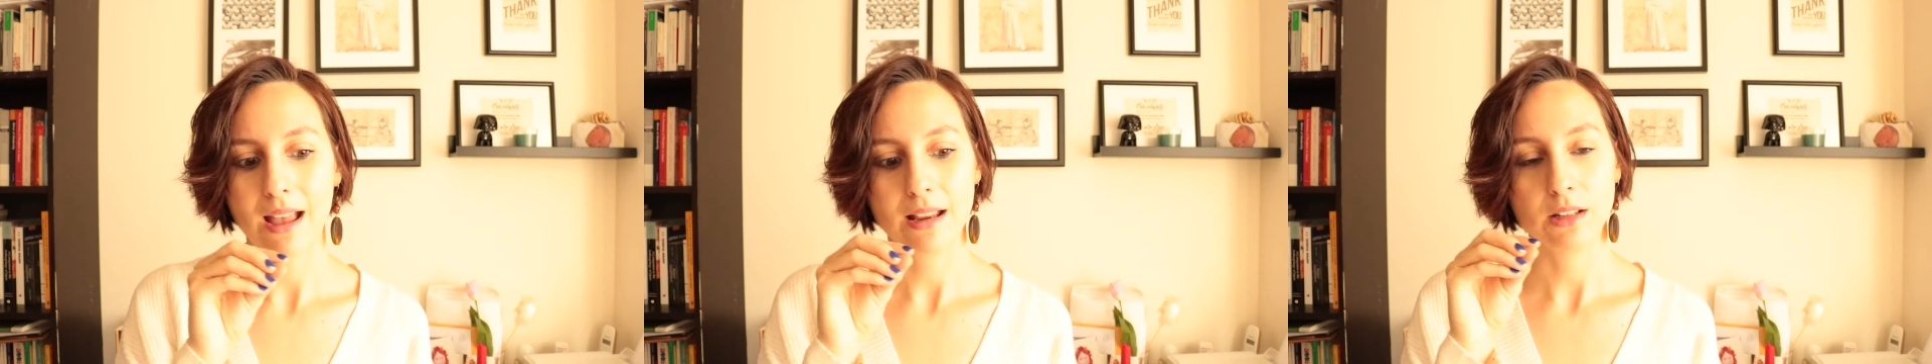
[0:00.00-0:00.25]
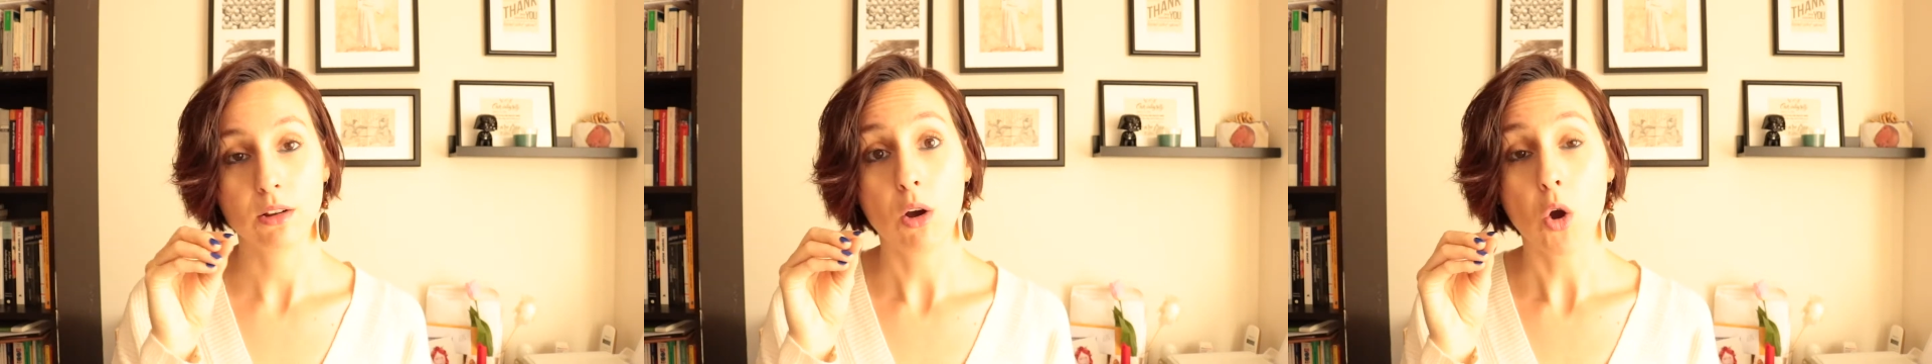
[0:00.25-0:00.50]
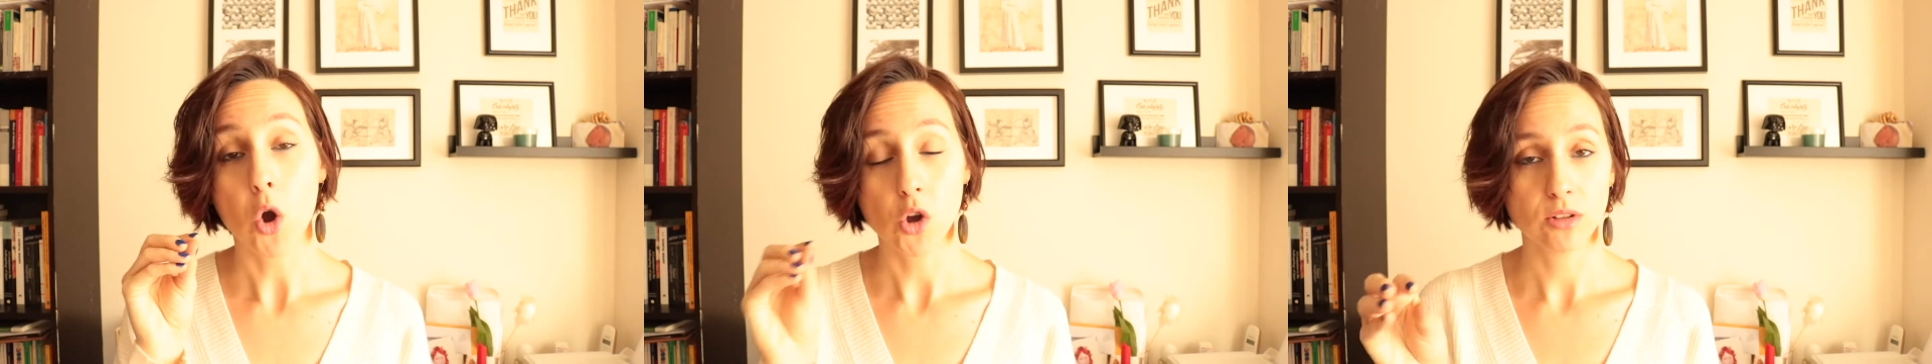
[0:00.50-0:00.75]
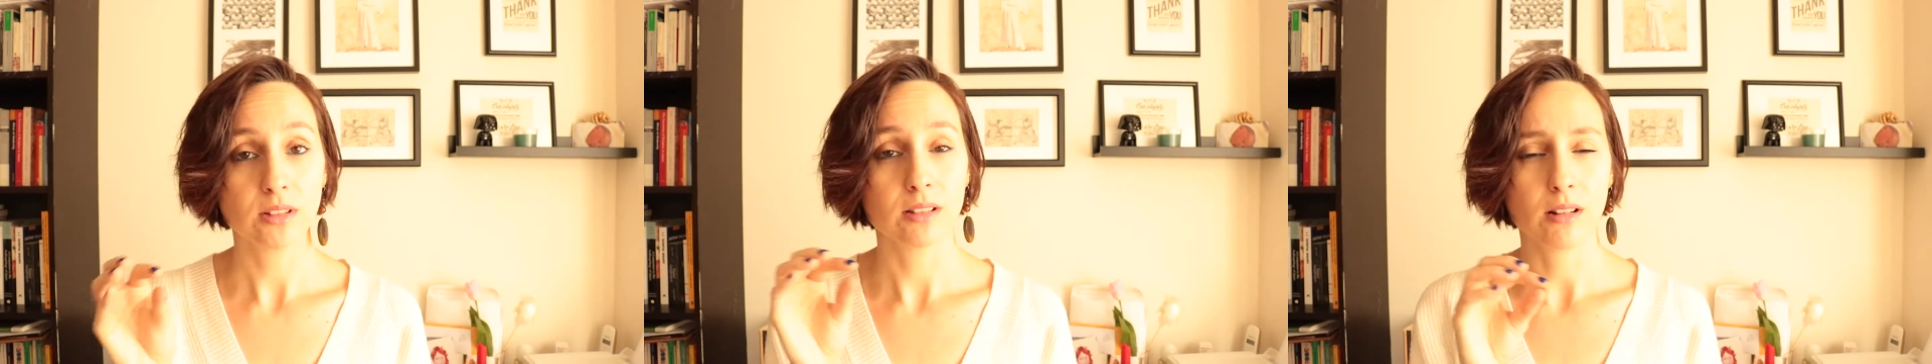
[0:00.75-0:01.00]
and
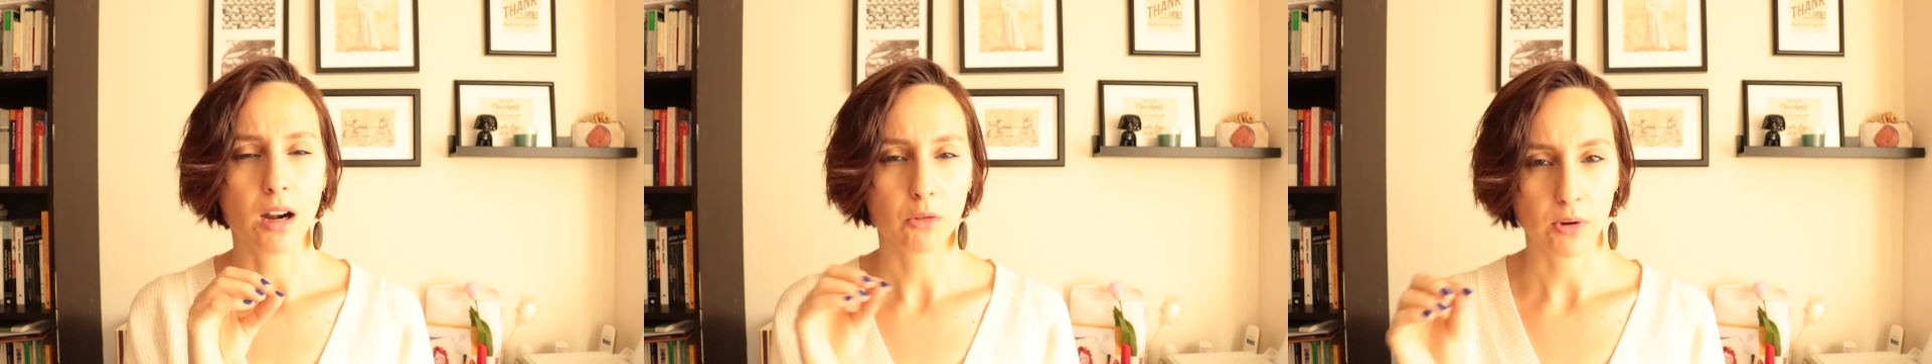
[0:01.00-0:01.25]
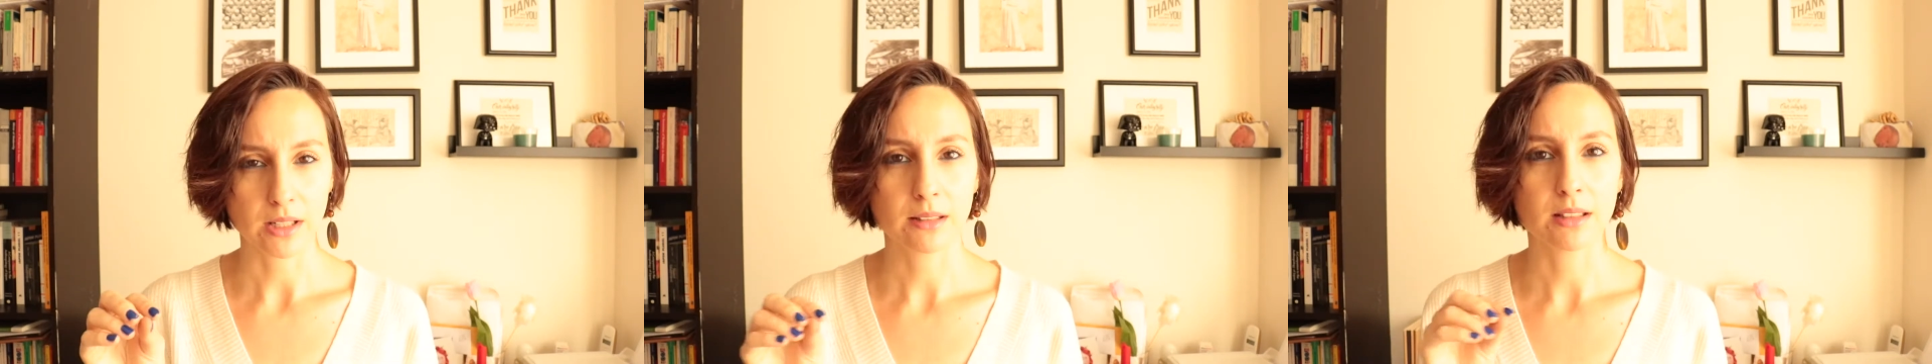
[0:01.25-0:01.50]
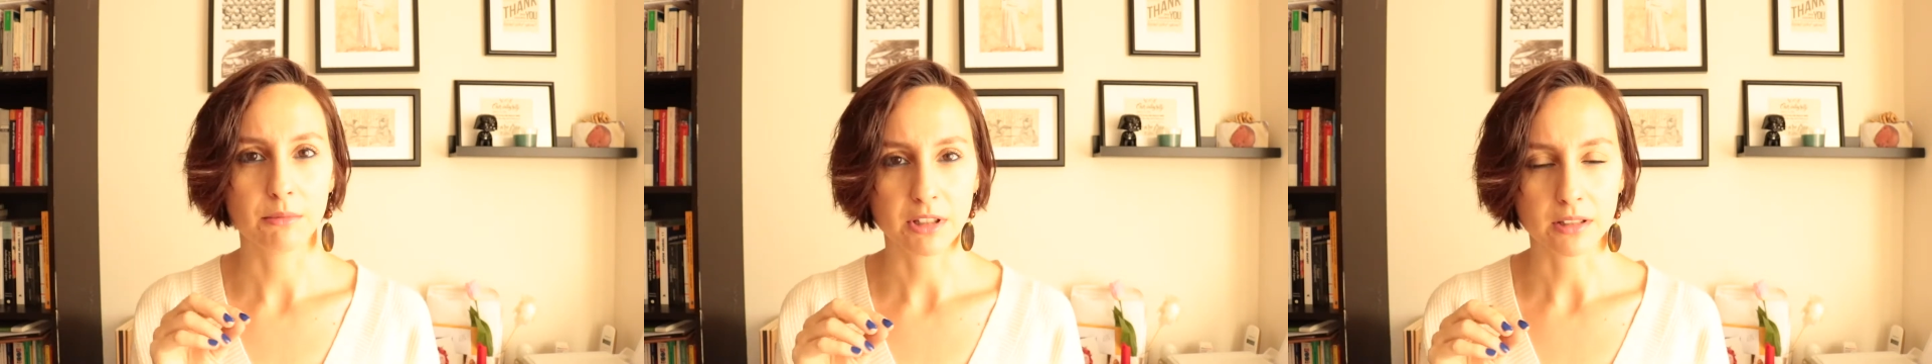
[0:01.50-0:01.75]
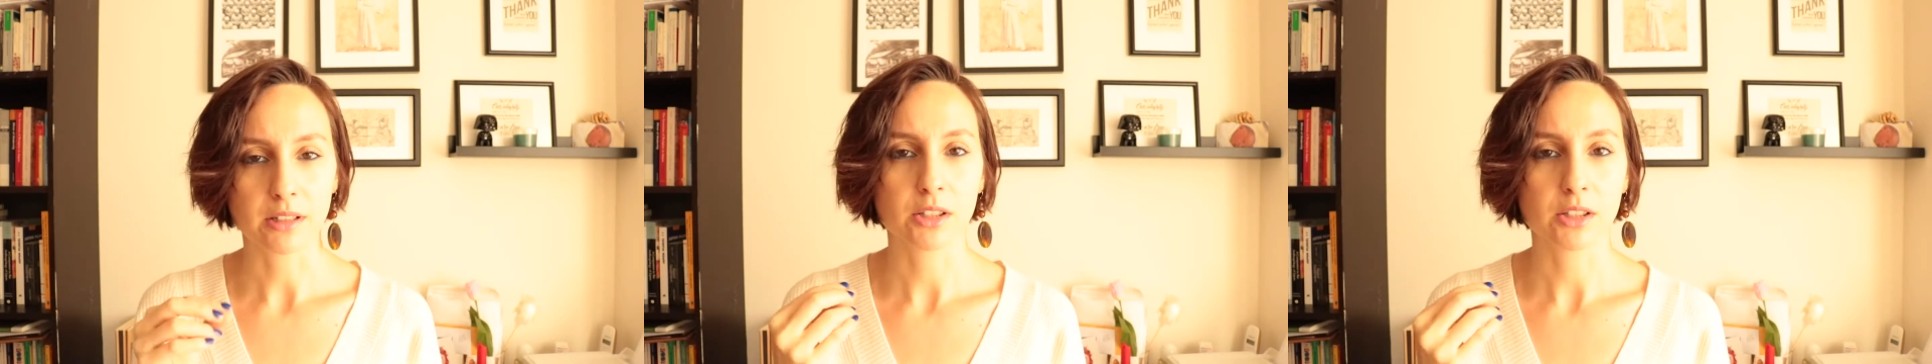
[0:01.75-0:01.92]
onsen are quite similar,